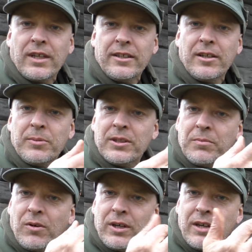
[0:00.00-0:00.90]
They're a little
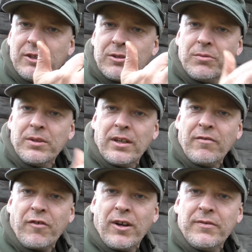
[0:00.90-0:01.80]
bit more heavy duty
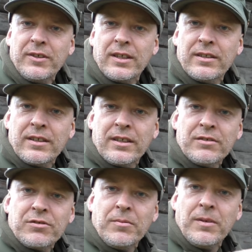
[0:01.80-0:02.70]
and fluffy than
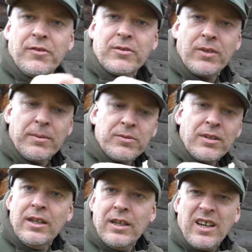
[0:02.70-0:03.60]
the summer foot wraps.